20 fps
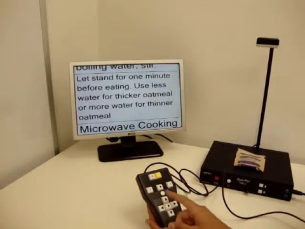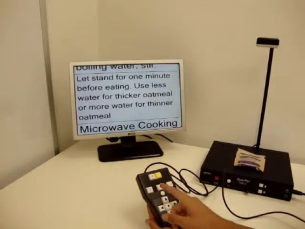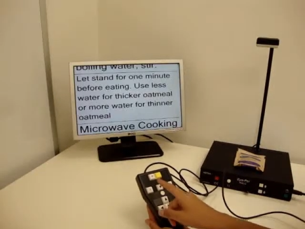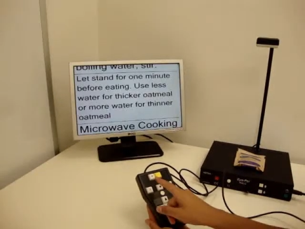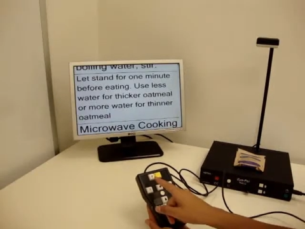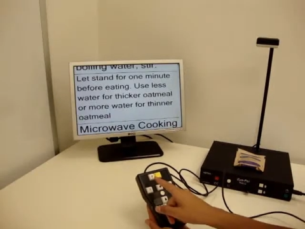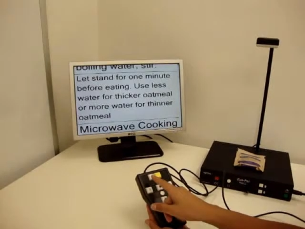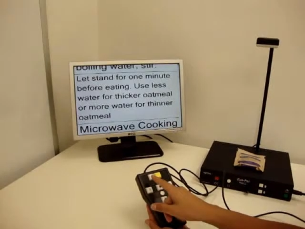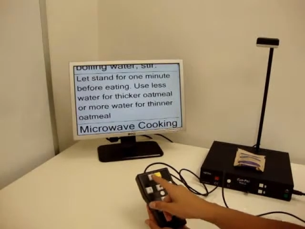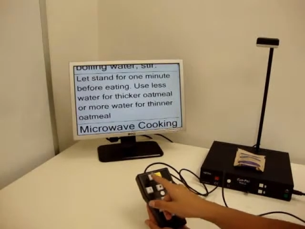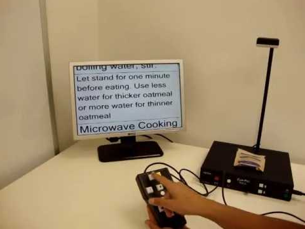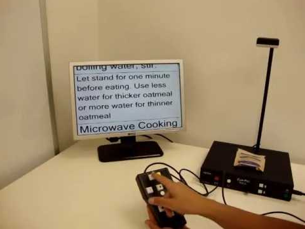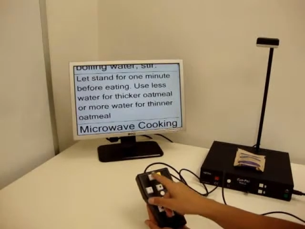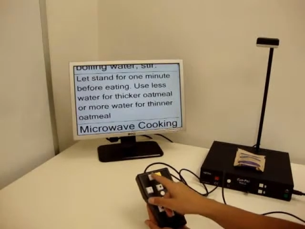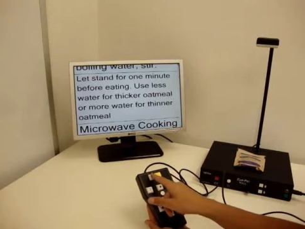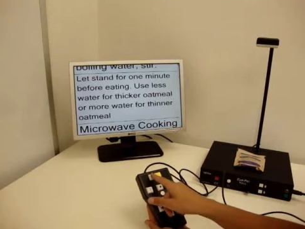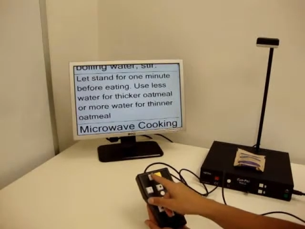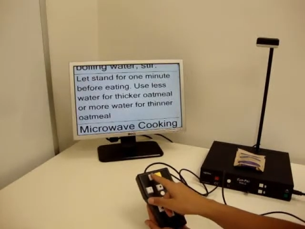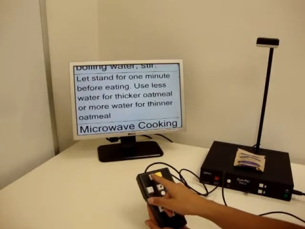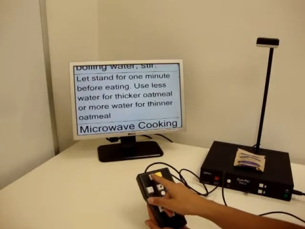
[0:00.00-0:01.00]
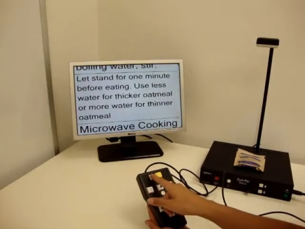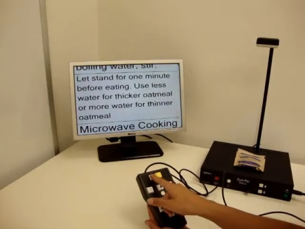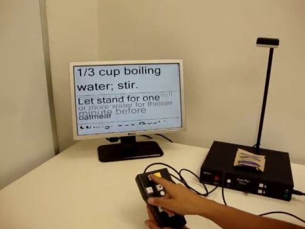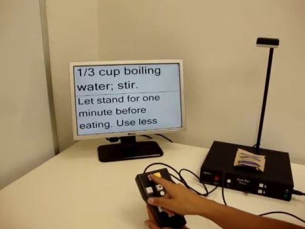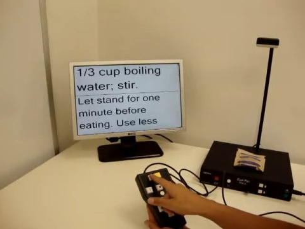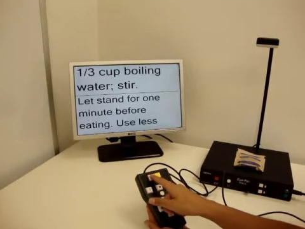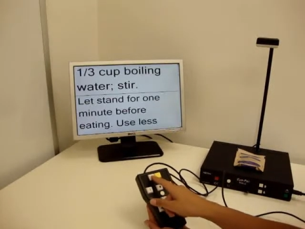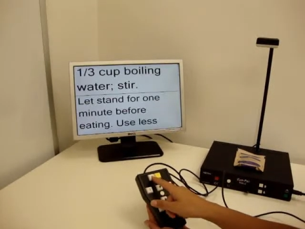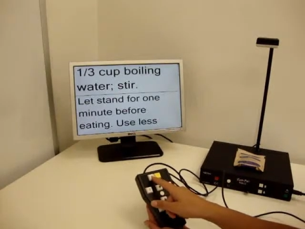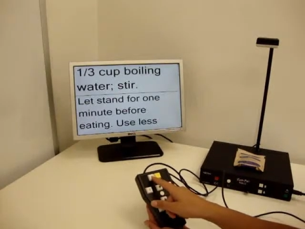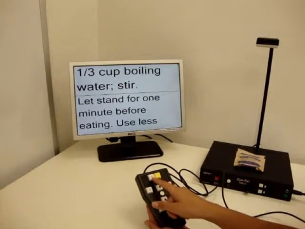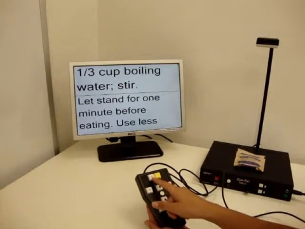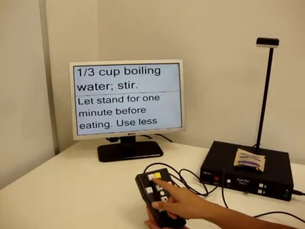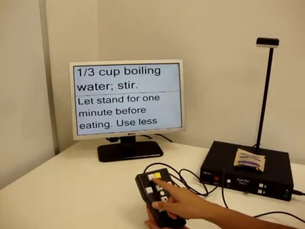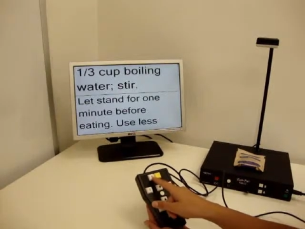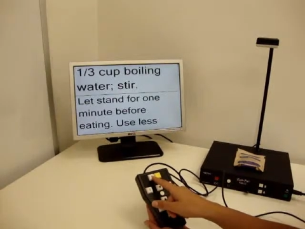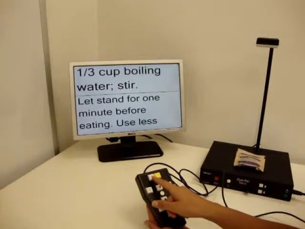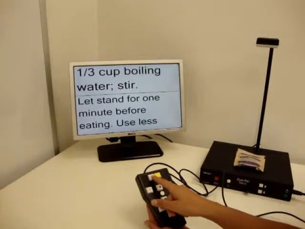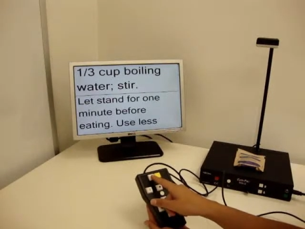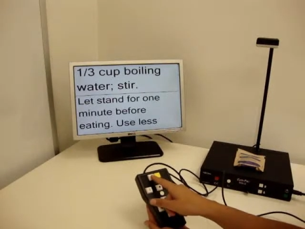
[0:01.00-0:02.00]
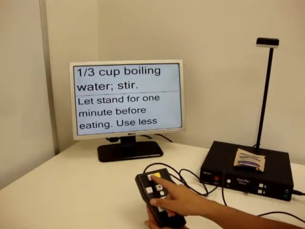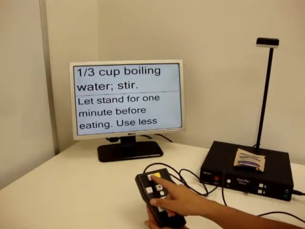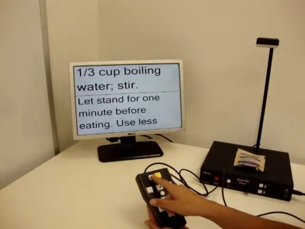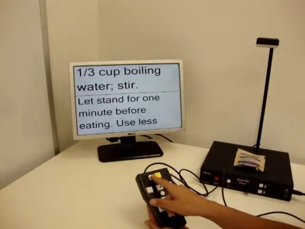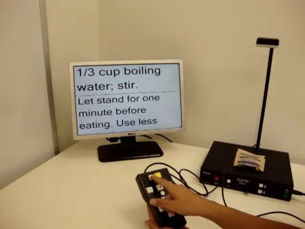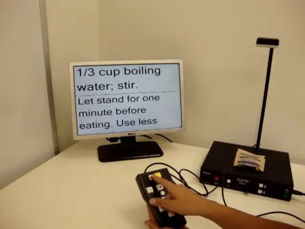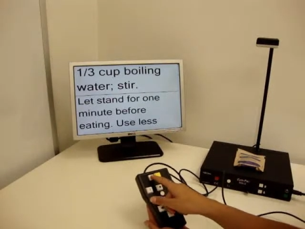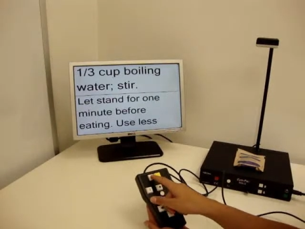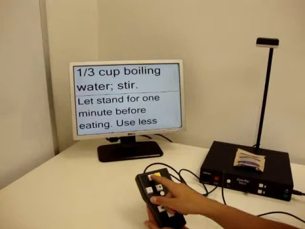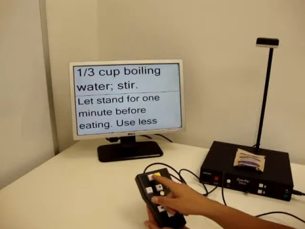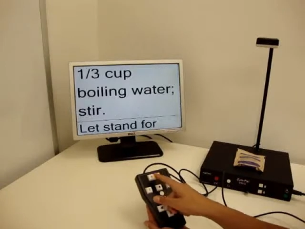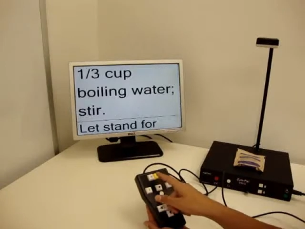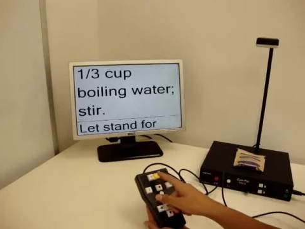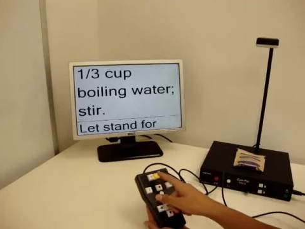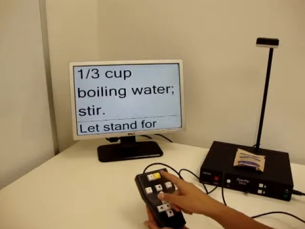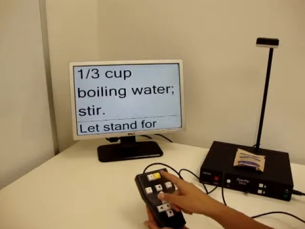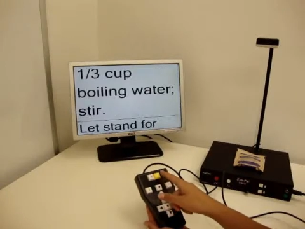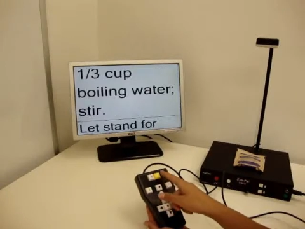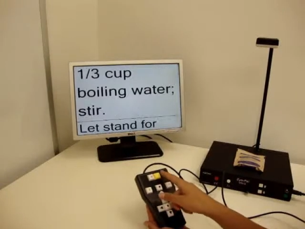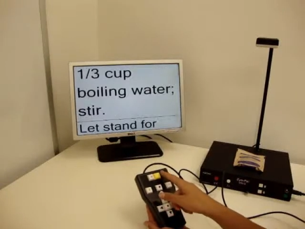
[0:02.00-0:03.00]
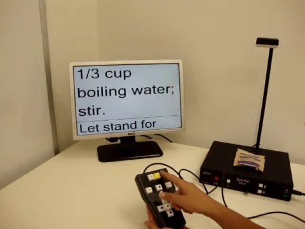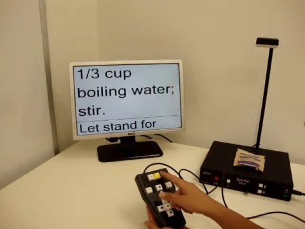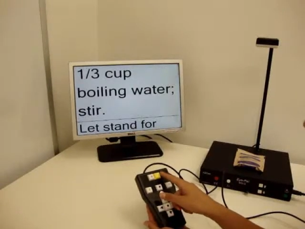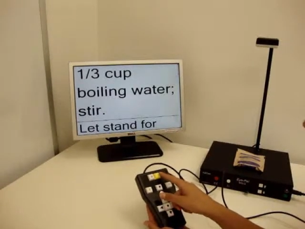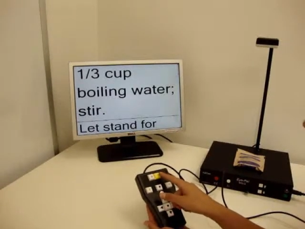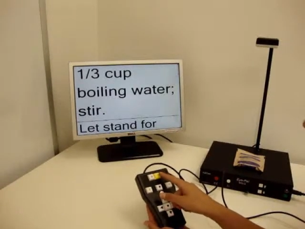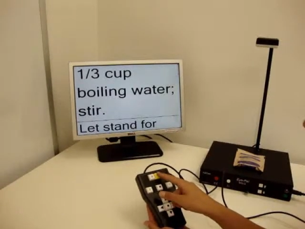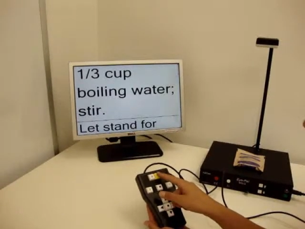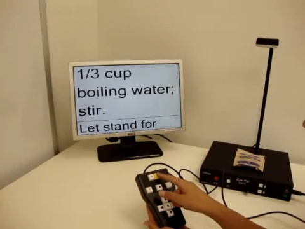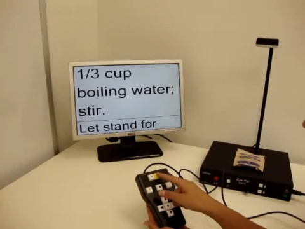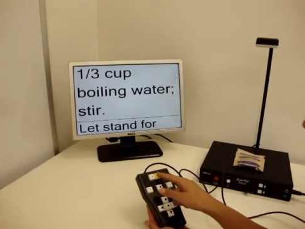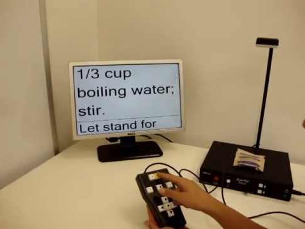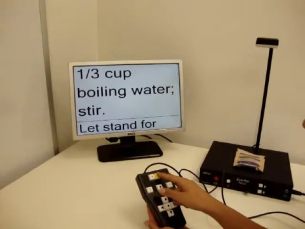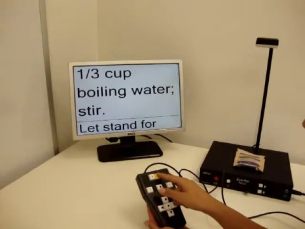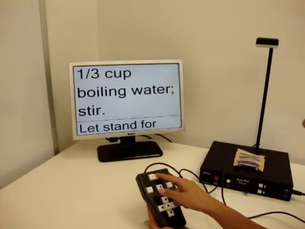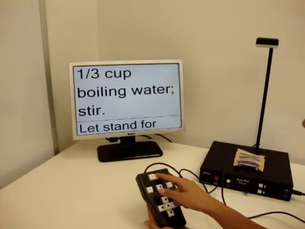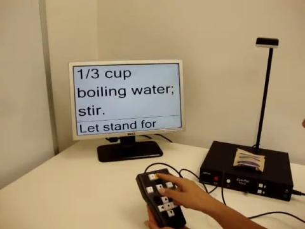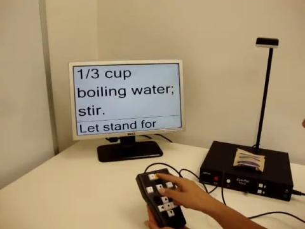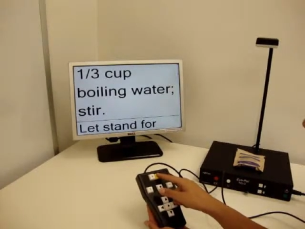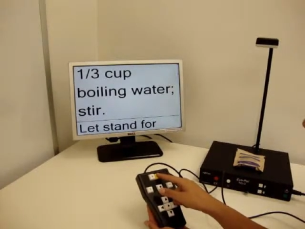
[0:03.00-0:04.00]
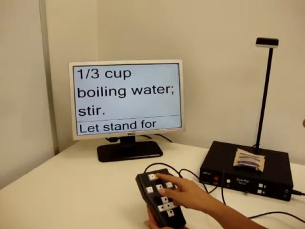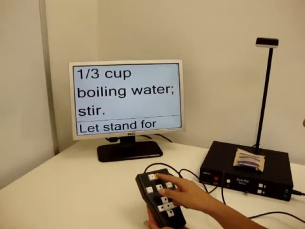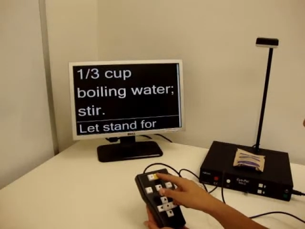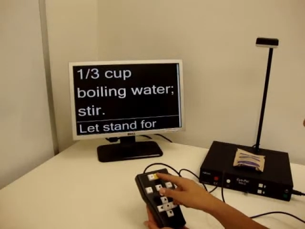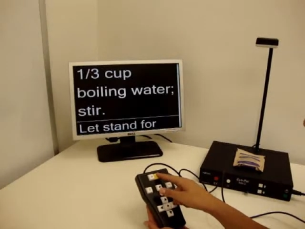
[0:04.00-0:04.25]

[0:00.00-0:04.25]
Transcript: (no speaker visible)